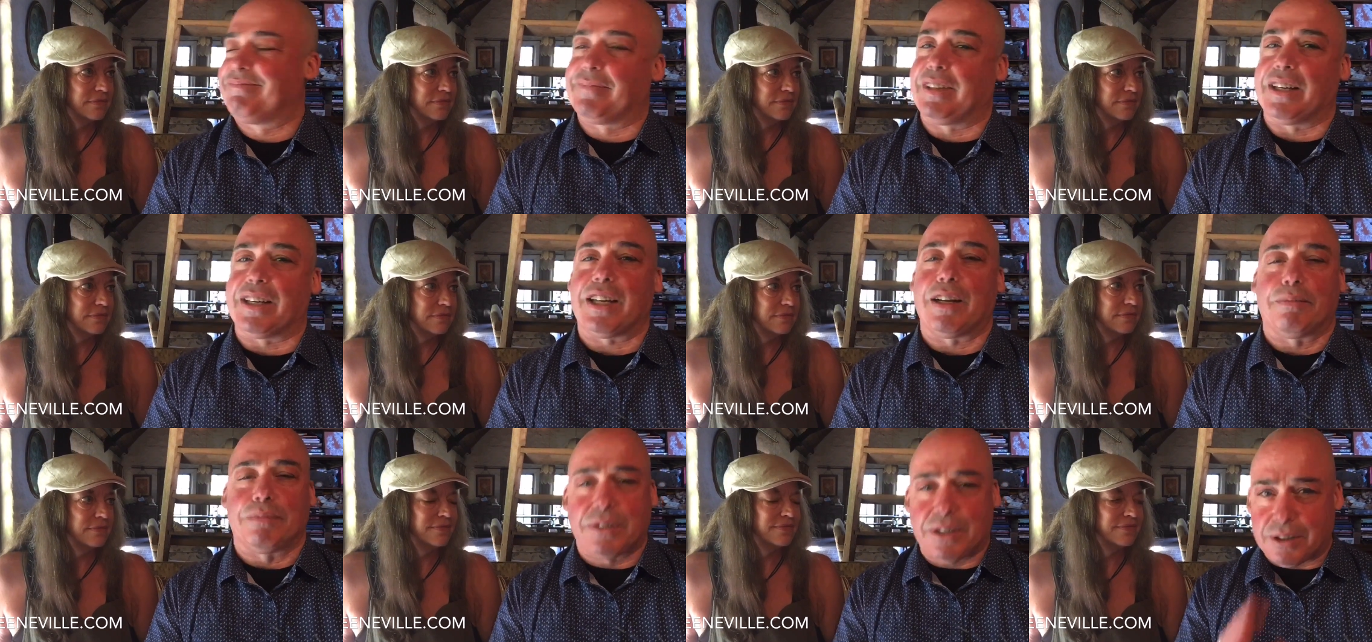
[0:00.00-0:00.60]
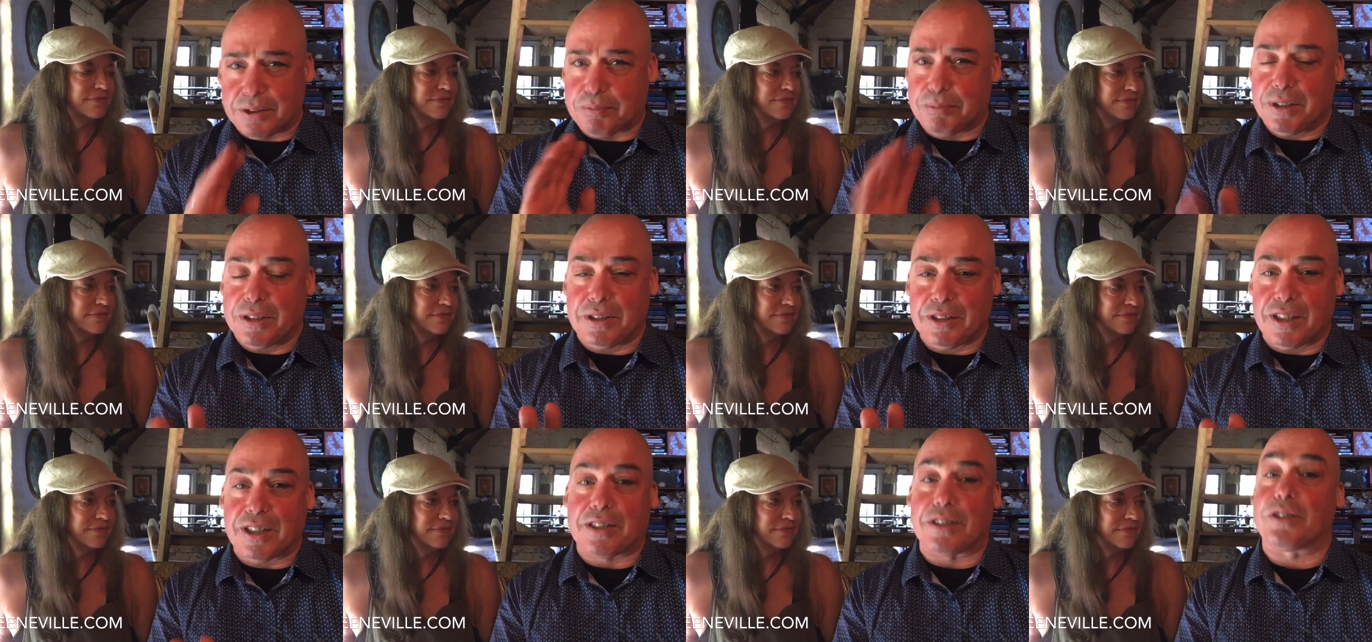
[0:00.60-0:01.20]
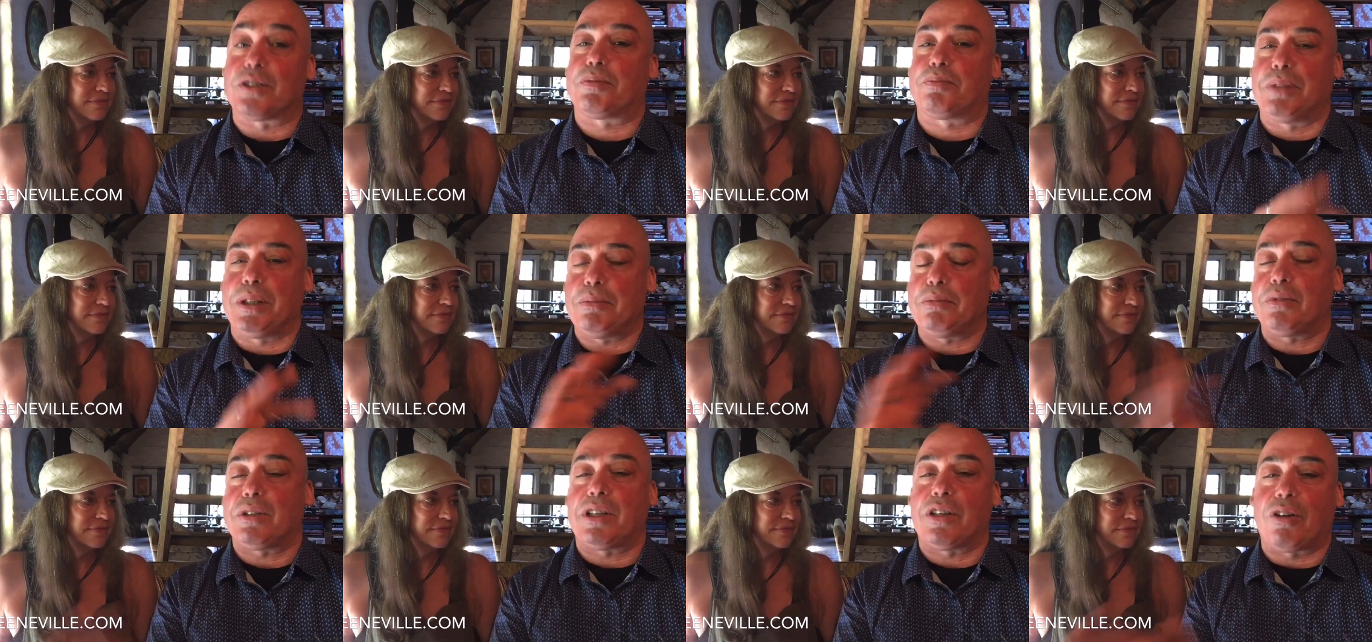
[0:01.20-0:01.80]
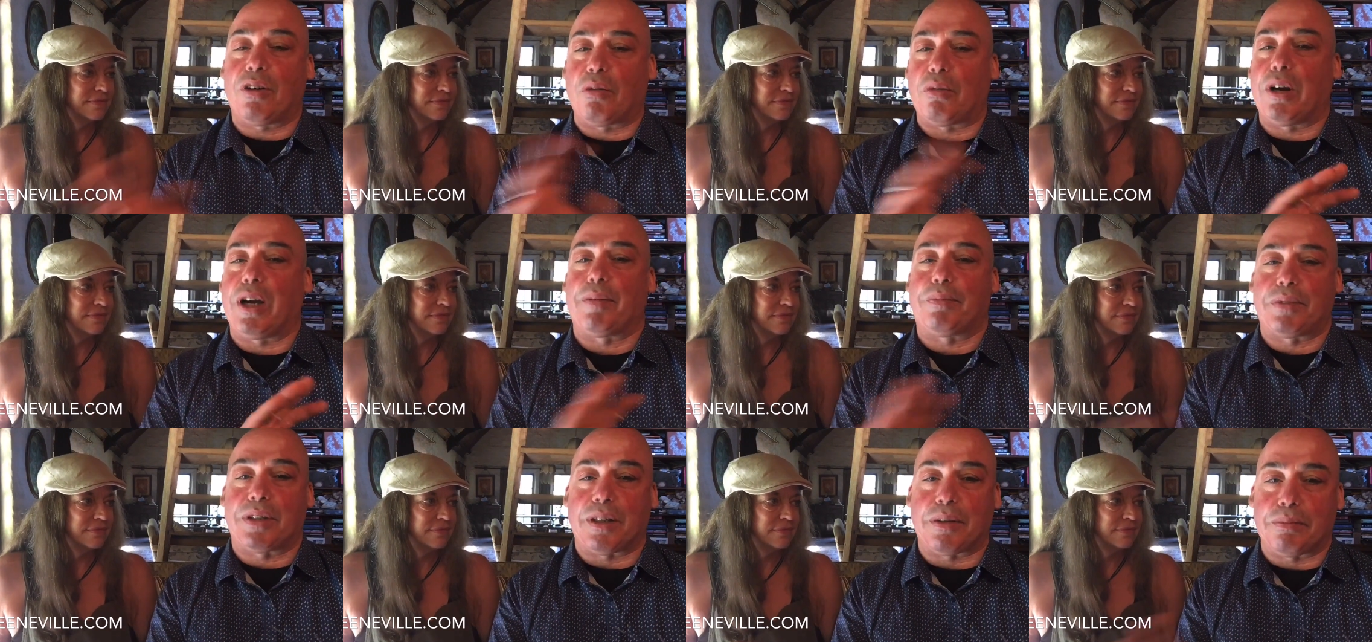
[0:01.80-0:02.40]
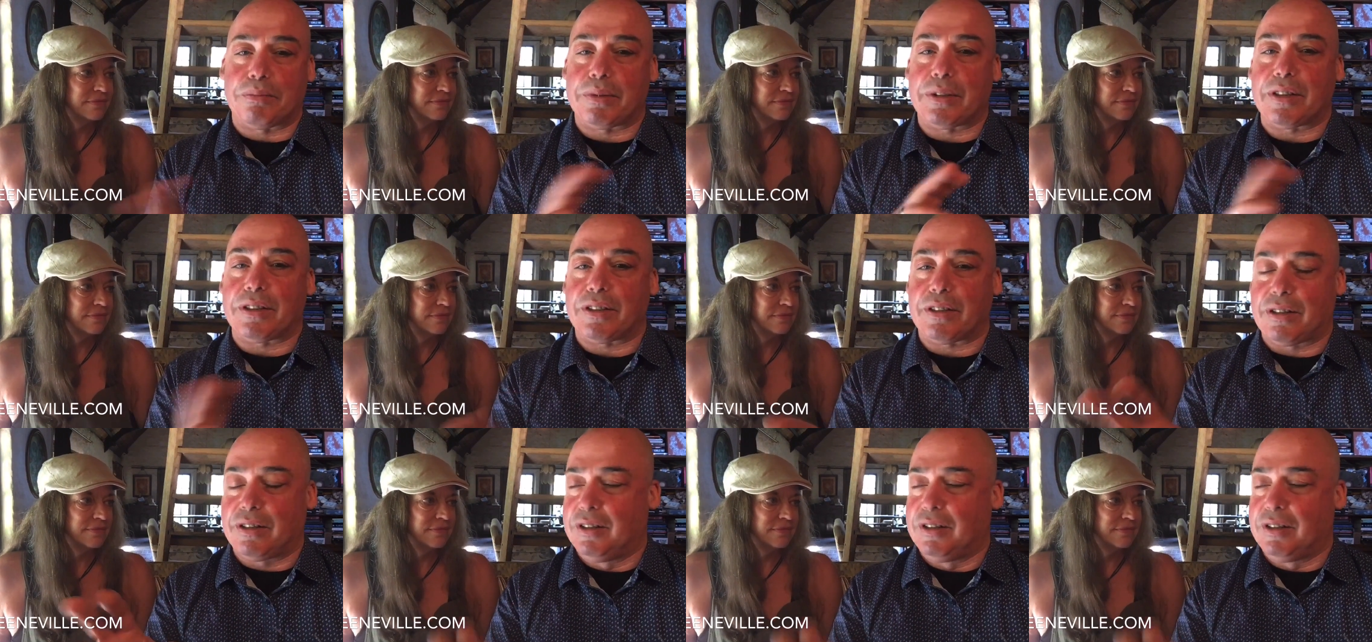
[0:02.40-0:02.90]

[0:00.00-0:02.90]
Speaker 1: Again, I'm mm. just mentioning that because people get all wrapped up in